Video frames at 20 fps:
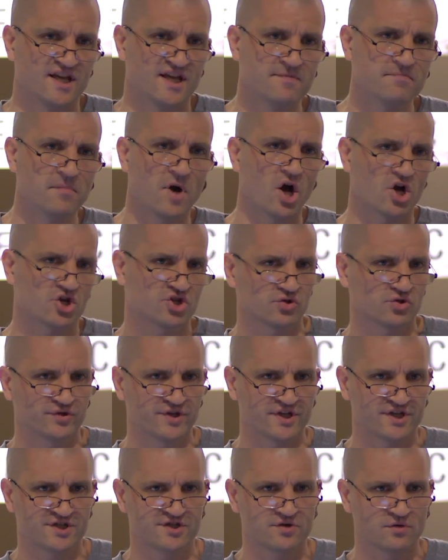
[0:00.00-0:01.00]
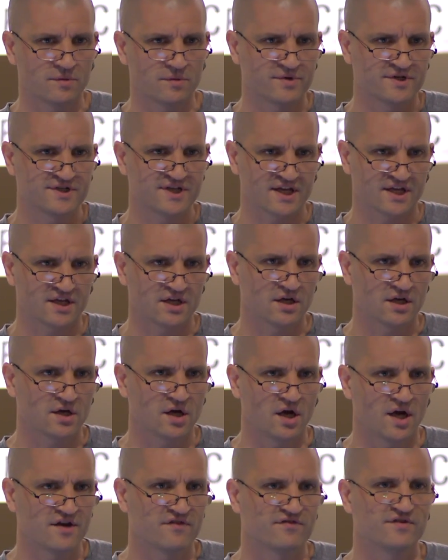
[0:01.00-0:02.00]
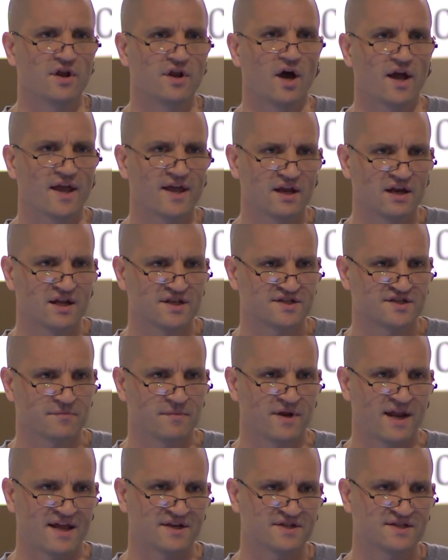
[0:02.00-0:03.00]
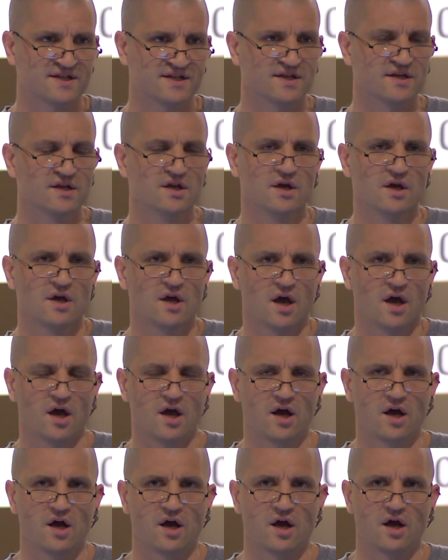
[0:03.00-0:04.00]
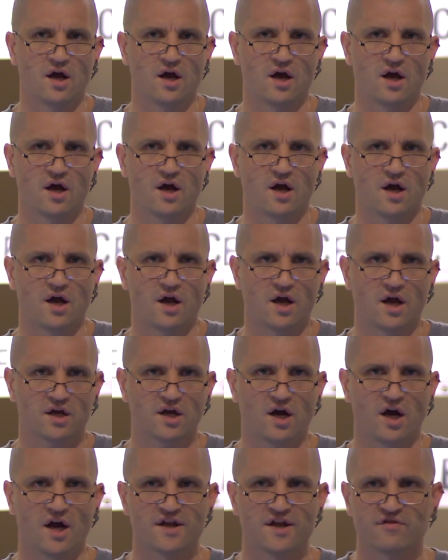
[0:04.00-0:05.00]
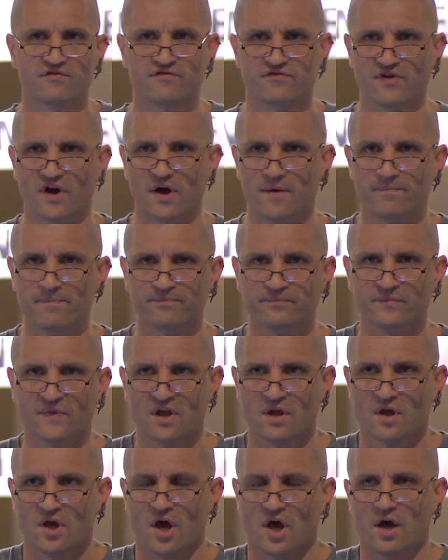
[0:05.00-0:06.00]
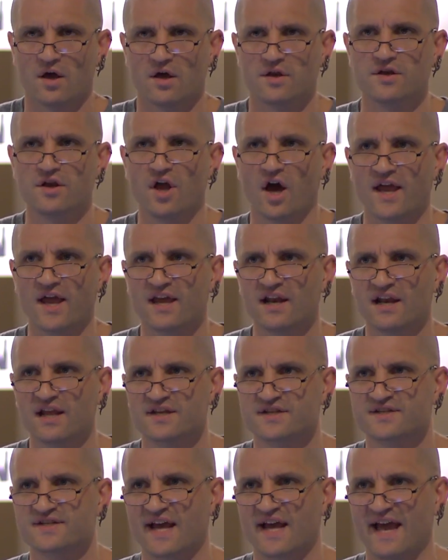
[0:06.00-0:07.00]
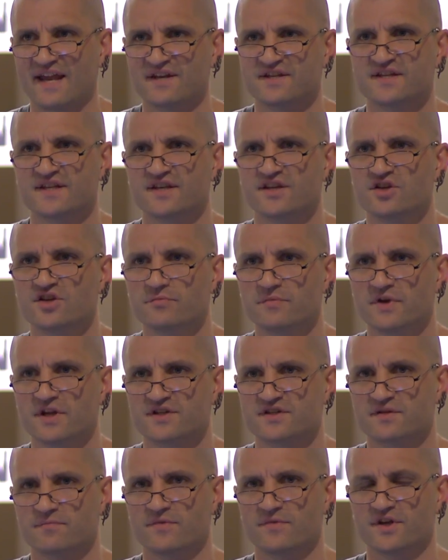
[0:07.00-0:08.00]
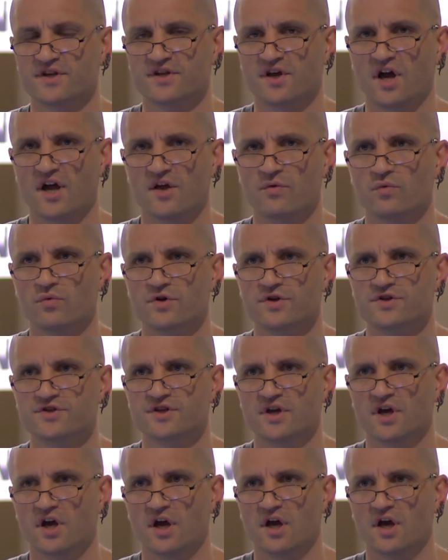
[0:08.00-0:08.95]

marshaled this to a particular kind of nihilism and a kind of nihilist anti-humanism that I would